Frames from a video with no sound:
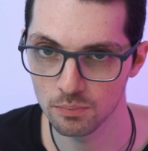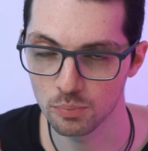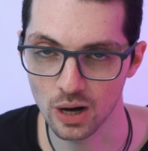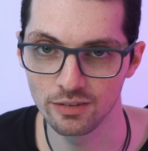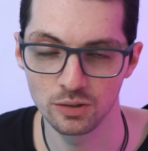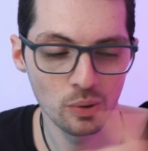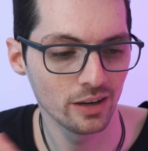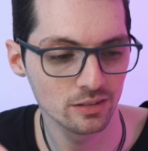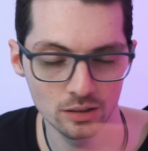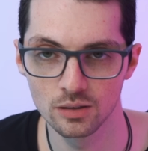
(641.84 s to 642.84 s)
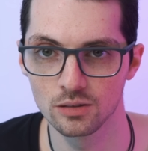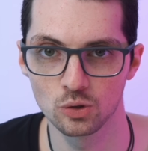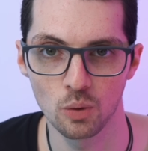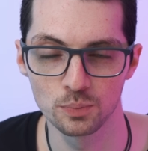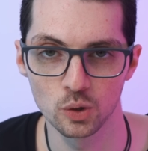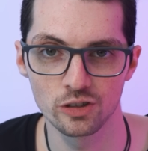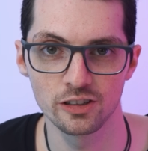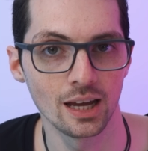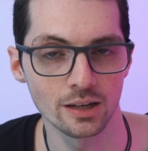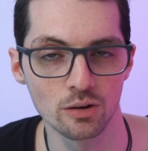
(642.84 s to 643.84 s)
privacy wise, top
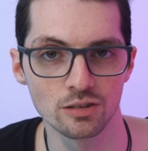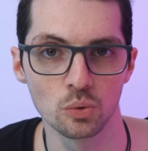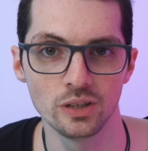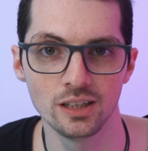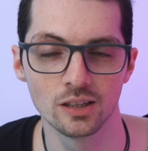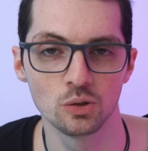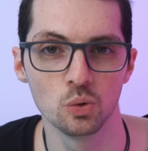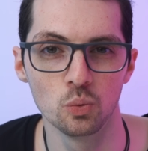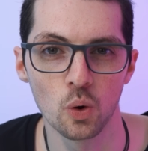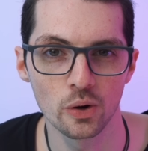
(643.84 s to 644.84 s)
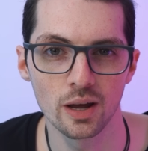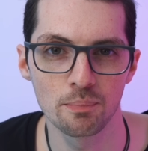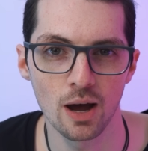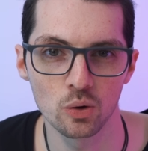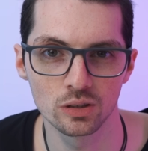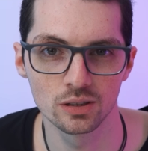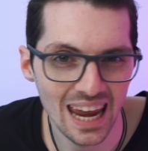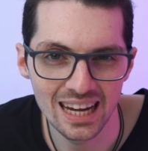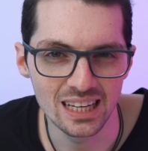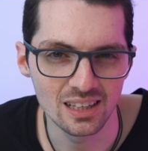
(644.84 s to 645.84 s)
notch and there is no need to worry about
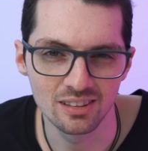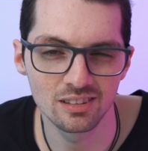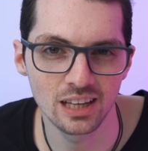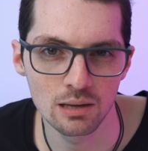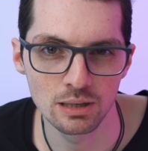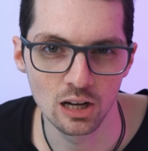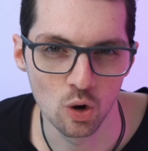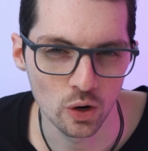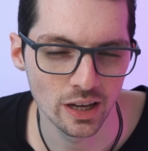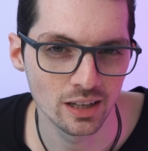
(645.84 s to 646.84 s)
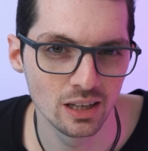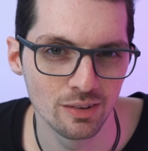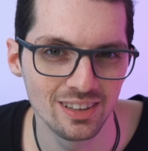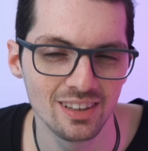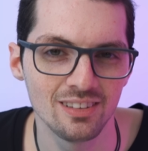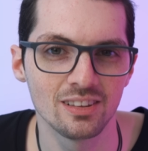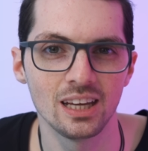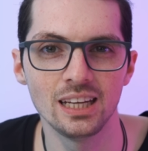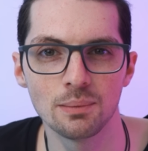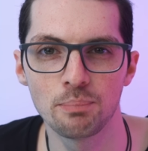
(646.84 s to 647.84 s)
any scammy logging activities
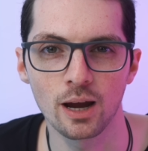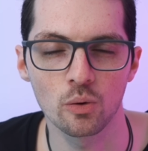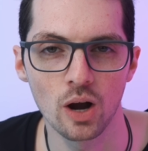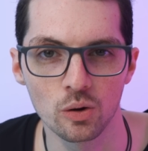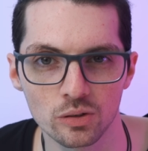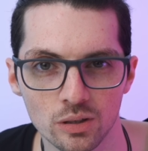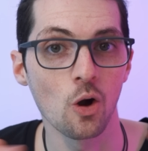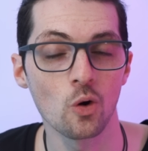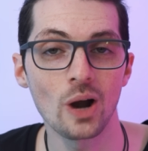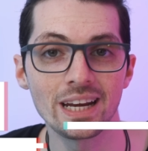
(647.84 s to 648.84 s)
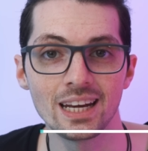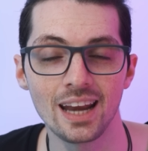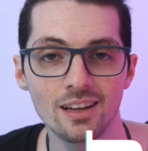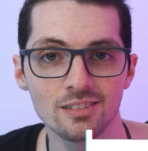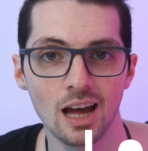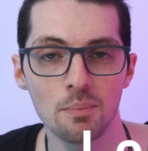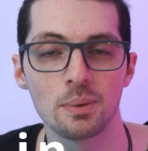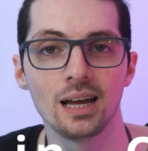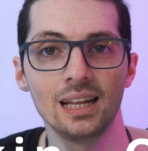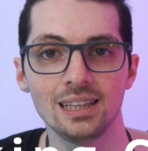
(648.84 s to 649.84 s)
in the background. All right, and next
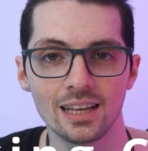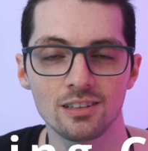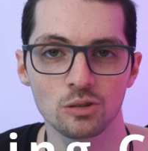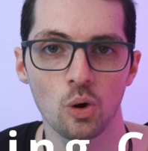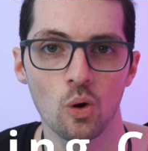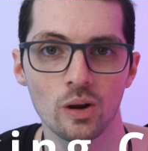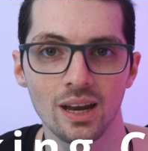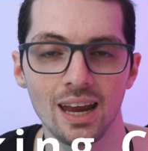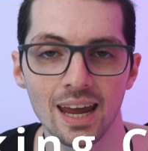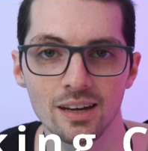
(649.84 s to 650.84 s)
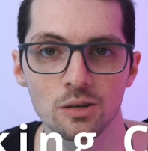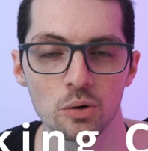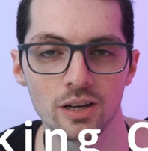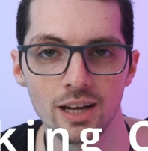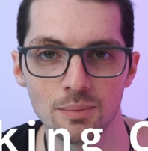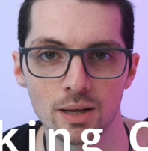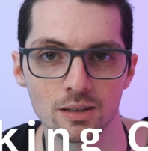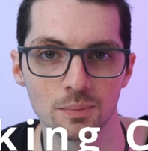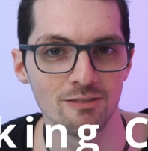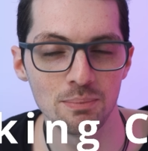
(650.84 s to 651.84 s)
up, let's talk
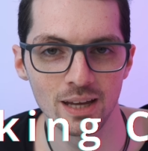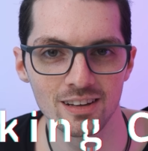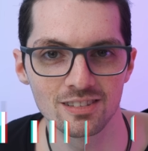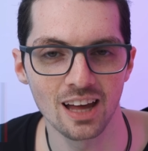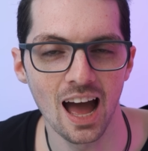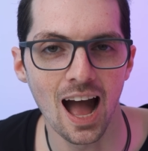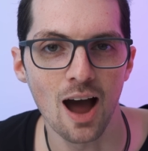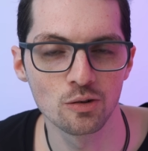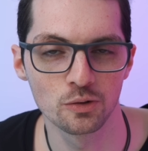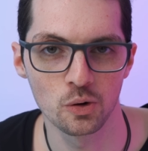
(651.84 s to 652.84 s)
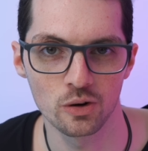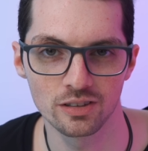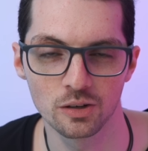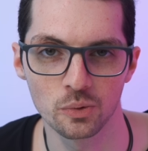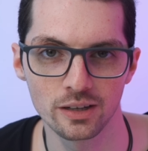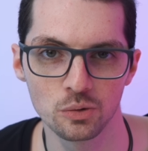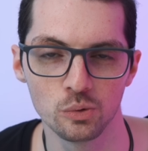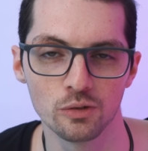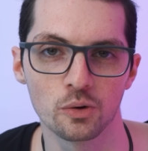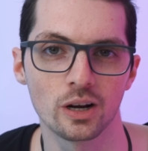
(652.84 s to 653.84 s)
entertainment. VPNs are of course a great
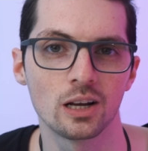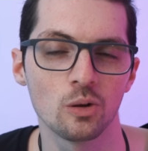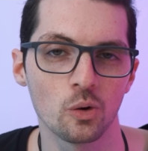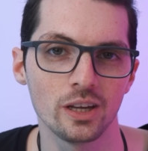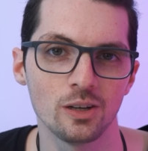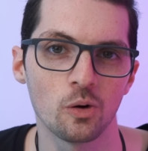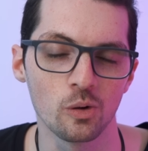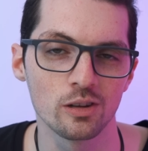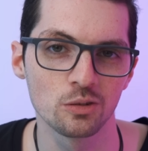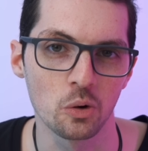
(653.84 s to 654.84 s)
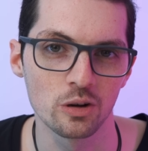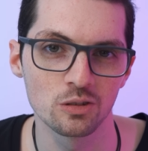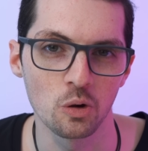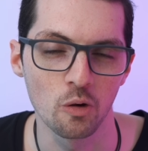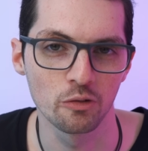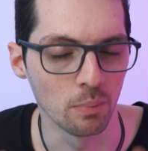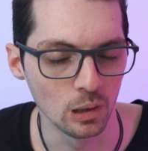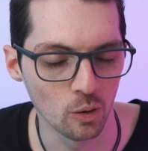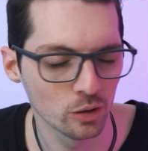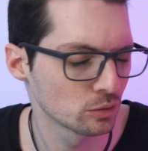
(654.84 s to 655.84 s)
tool for unlocking all sorts of
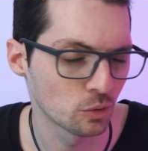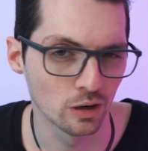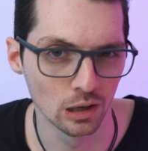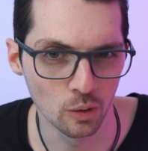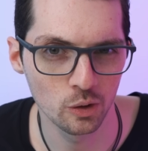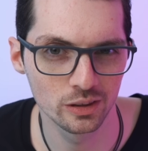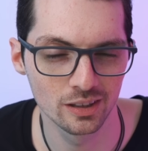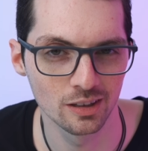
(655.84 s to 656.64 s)
blocked or locked